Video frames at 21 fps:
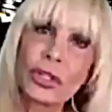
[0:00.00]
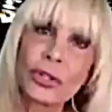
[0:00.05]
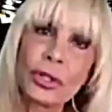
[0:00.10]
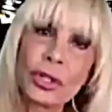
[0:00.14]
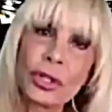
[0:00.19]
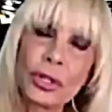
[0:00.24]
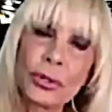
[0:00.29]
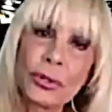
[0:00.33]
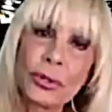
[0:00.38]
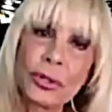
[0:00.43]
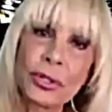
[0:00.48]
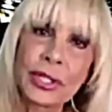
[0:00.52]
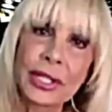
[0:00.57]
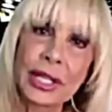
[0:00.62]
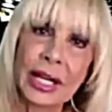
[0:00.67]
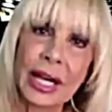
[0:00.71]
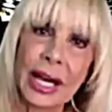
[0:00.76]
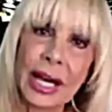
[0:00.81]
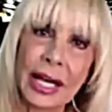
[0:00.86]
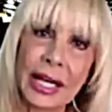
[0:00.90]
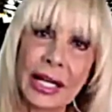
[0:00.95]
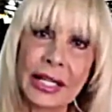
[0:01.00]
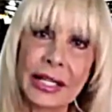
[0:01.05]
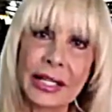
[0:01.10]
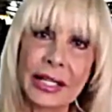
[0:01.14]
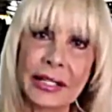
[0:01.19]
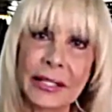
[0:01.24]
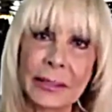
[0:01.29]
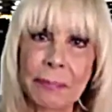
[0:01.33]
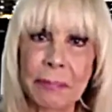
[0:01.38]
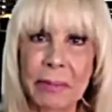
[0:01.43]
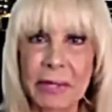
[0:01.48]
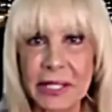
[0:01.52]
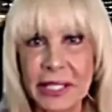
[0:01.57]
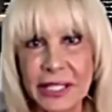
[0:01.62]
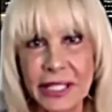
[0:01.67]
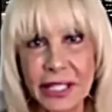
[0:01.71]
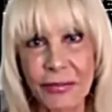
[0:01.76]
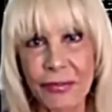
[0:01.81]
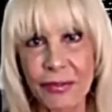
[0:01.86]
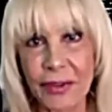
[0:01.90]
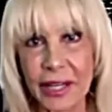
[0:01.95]
use
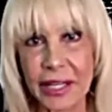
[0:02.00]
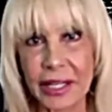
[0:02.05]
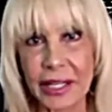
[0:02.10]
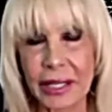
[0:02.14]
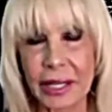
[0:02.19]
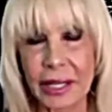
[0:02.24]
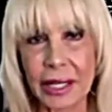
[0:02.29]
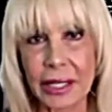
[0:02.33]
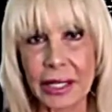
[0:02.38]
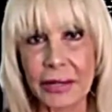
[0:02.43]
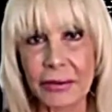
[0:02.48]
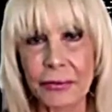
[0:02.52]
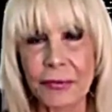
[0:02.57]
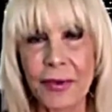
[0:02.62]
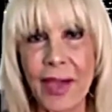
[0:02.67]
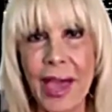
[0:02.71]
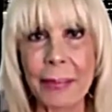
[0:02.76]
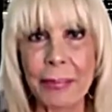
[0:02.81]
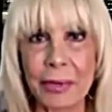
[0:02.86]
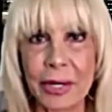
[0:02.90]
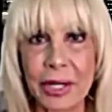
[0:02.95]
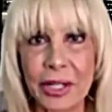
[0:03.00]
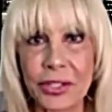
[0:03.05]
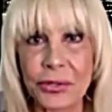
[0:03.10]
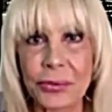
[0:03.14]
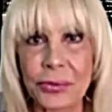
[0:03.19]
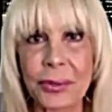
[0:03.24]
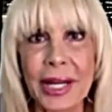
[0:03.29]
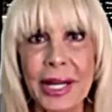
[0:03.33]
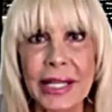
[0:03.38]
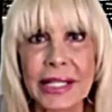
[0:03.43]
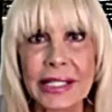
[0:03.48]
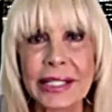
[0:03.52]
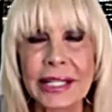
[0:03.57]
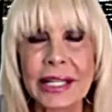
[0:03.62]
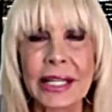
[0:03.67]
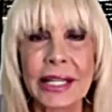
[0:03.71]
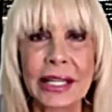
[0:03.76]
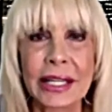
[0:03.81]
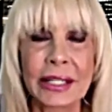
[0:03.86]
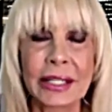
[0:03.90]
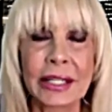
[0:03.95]
specific fabrics, right?
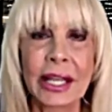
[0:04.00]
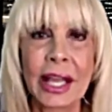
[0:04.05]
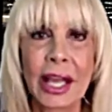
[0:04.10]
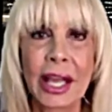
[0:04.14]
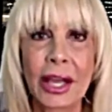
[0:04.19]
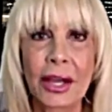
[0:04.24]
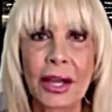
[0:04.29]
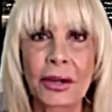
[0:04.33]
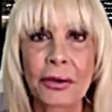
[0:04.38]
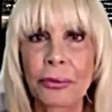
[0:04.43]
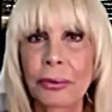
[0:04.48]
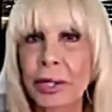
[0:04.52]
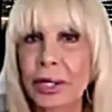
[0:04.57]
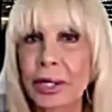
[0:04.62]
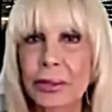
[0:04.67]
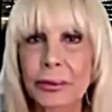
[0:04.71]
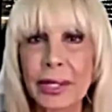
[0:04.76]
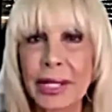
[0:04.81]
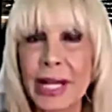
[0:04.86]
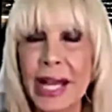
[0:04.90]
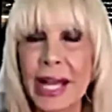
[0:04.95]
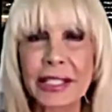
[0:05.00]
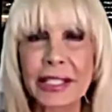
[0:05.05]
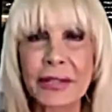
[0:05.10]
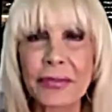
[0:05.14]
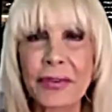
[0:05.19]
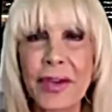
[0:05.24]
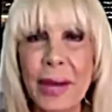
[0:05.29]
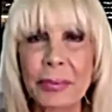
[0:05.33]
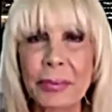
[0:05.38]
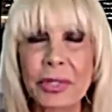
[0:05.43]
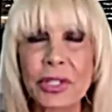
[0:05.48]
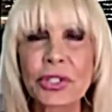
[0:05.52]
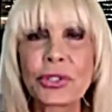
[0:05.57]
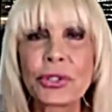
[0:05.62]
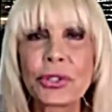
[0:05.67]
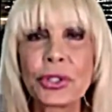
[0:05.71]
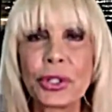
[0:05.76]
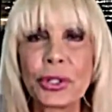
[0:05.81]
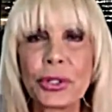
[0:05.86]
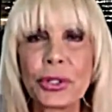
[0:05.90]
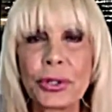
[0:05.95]
And what kind of fabrics do
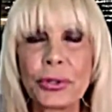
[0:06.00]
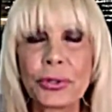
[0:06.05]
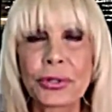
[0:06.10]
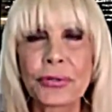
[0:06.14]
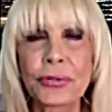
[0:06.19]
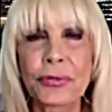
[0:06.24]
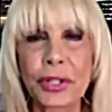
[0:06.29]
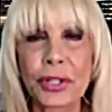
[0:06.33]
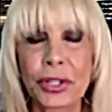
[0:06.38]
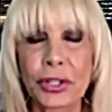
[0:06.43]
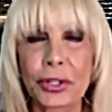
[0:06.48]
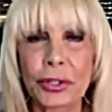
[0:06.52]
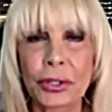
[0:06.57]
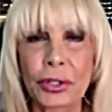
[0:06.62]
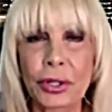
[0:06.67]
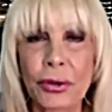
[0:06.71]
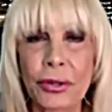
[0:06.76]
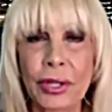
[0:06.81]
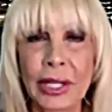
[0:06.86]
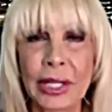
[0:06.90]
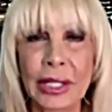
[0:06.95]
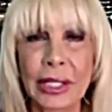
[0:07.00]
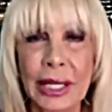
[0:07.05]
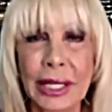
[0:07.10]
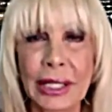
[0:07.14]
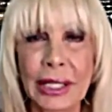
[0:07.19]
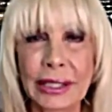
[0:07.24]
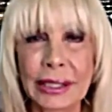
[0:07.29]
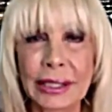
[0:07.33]
you use for your clothing line?